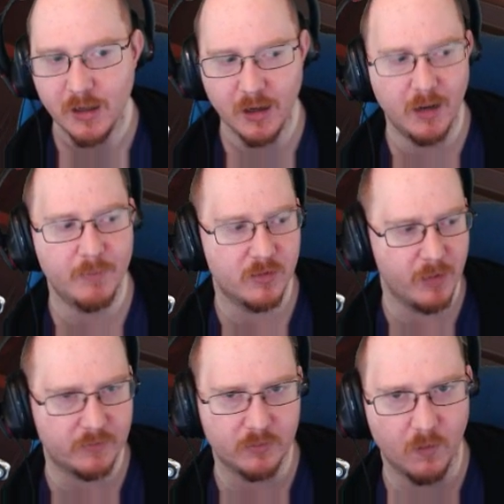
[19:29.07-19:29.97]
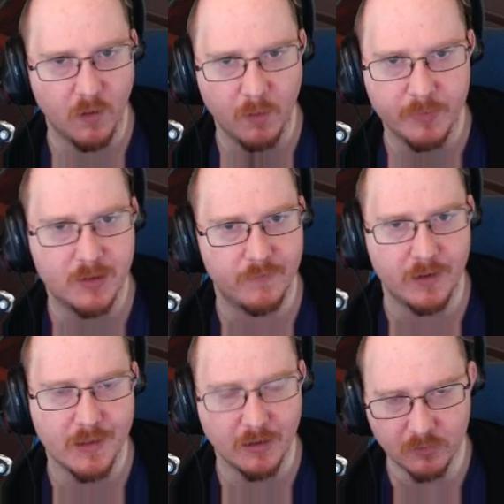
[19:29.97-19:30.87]
Symmetra Orb, stuff
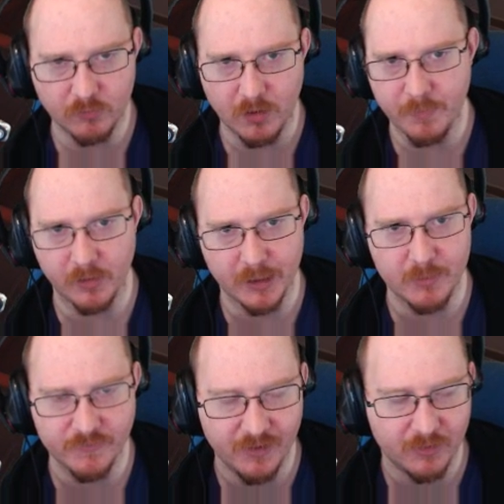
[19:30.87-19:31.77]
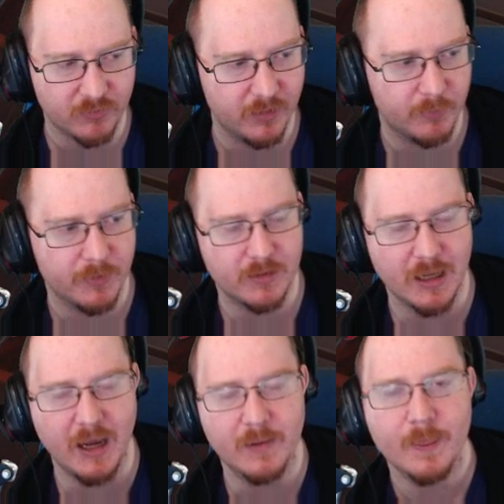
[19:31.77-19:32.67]
like that. Just try and block enemy fire strikes where you
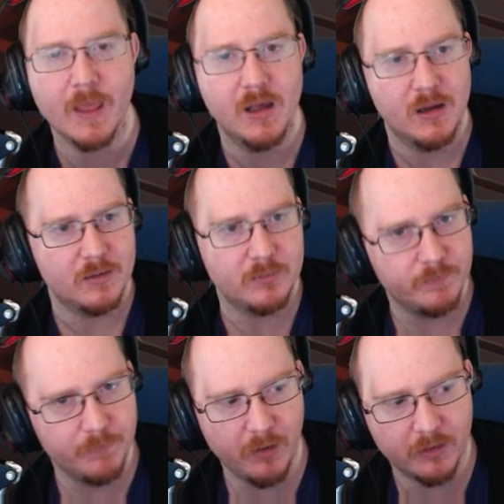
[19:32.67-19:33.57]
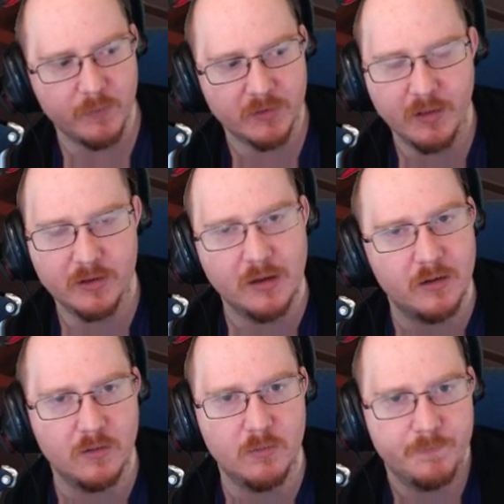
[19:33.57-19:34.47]
can. Block as much of that shit
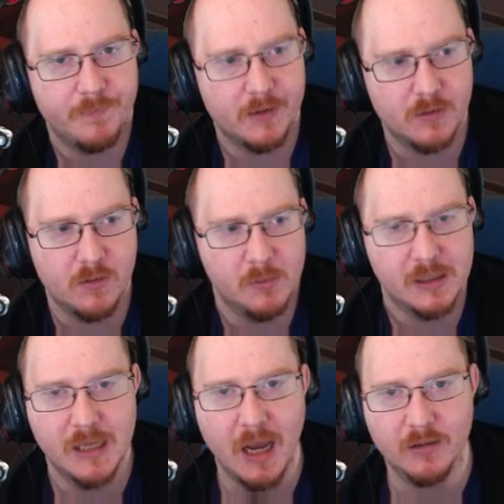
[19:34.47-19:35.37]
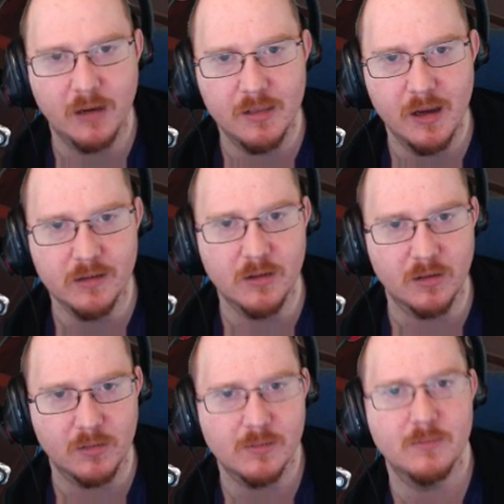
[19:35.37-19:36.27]
as you humanly can, and then
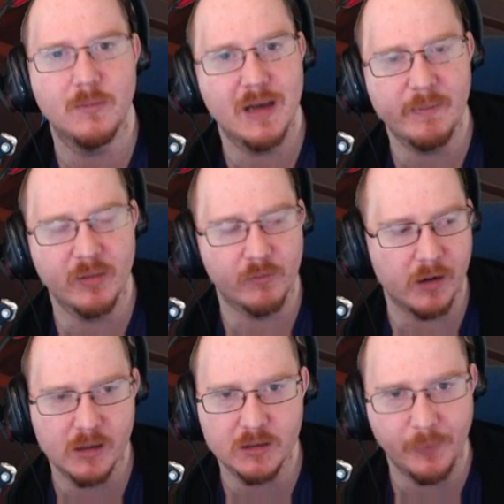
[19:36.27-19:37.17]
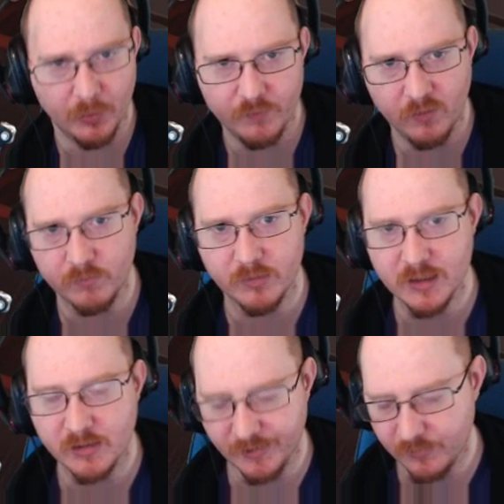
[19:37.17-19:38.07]
just enable the Reinhardt to push forward really
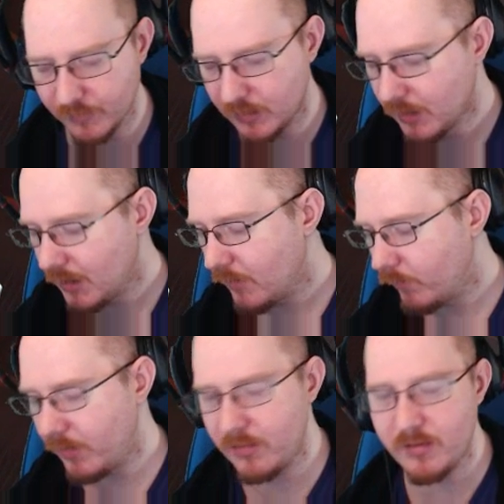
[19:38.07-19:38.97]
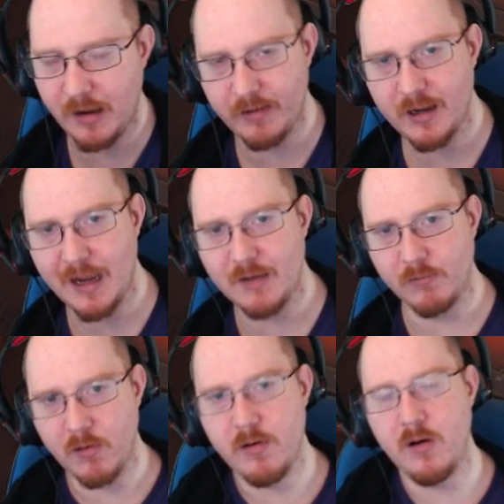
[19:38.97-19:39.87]
aggressively. With Zarya and
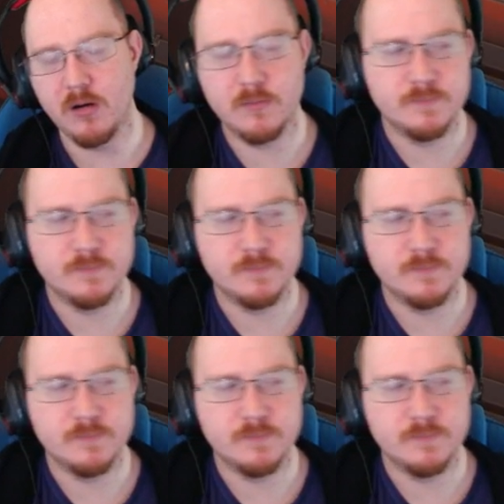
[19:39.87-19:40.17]
Roadhog,